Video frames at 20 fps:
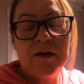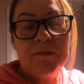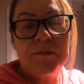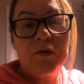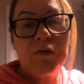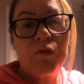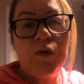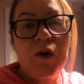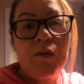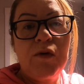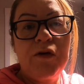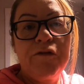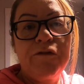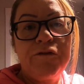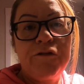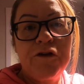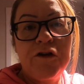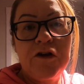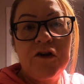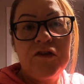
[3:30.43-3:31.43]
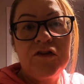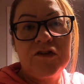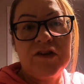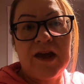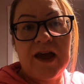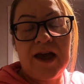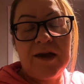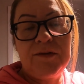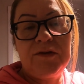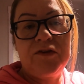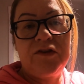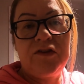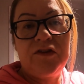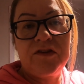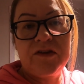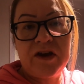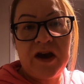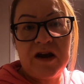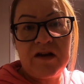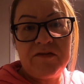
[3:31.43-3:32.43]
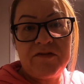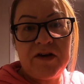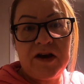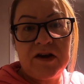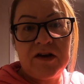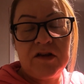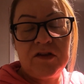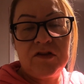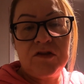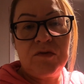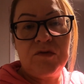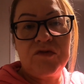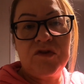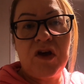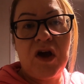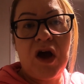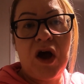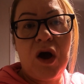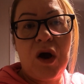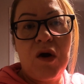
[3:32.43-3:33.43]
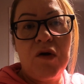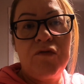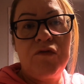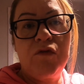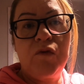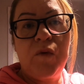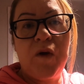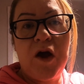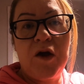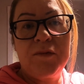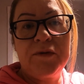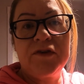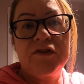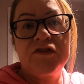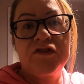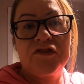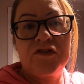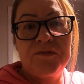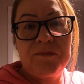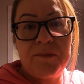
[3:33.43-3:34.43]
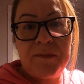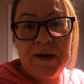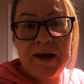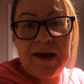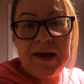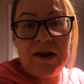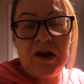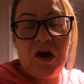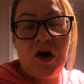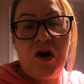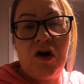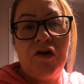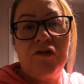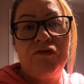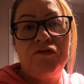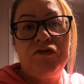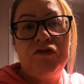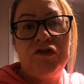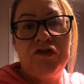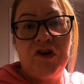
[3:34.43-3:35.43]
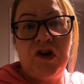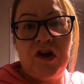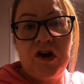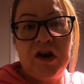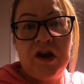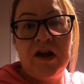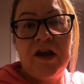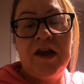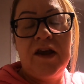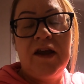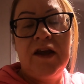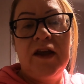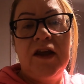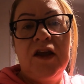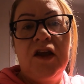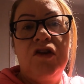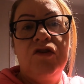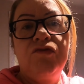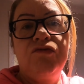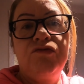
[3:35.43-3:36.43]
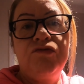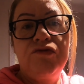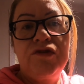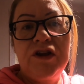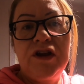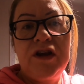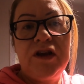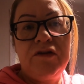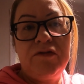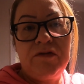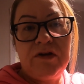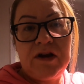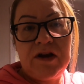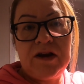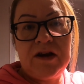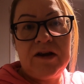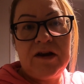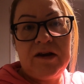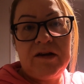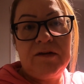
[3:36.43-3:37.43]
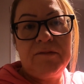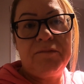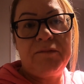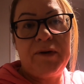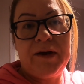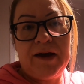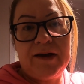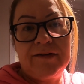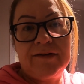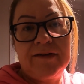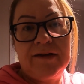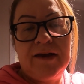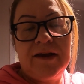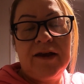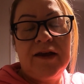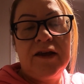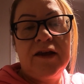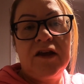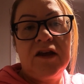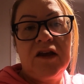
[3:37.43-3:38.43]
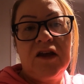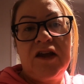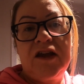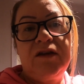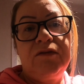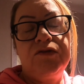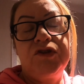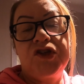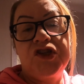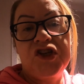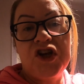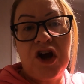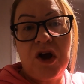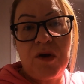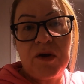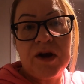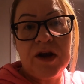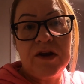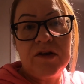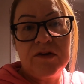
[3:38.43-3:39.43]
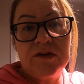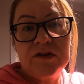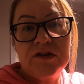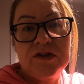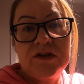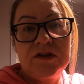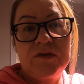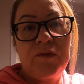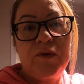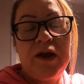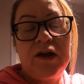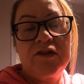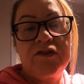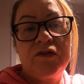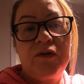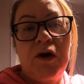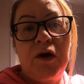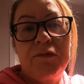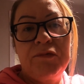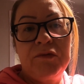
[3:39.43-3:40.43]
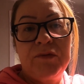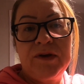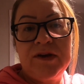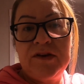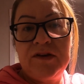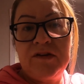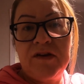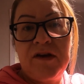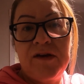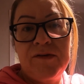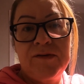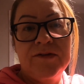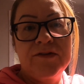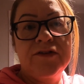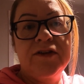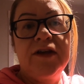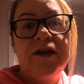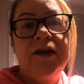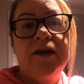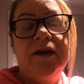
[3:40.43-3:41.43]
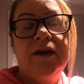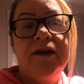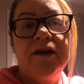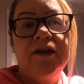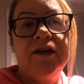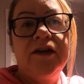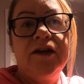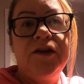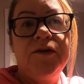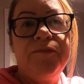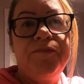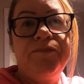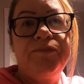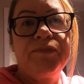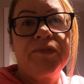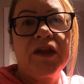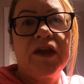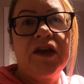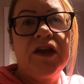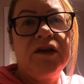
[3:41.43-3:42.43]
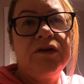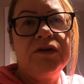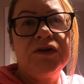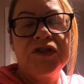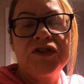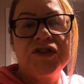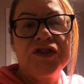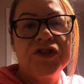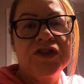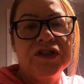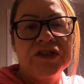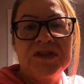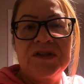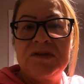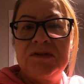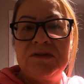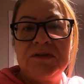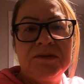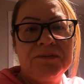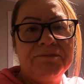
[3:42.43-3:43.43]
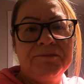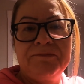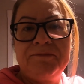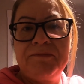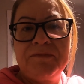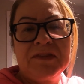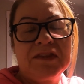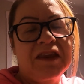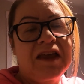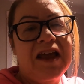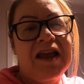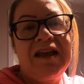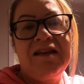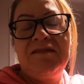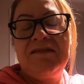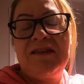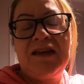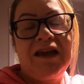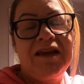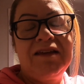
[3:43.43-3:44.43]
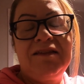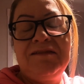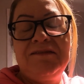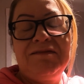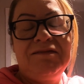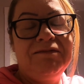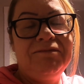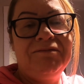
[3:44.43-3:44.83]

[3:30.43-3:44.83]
But when we first came into this caravan, there was an overwhelming smell of dog. Really, really bad. It was choking us. We had to open the windows. Um, it was just, they, they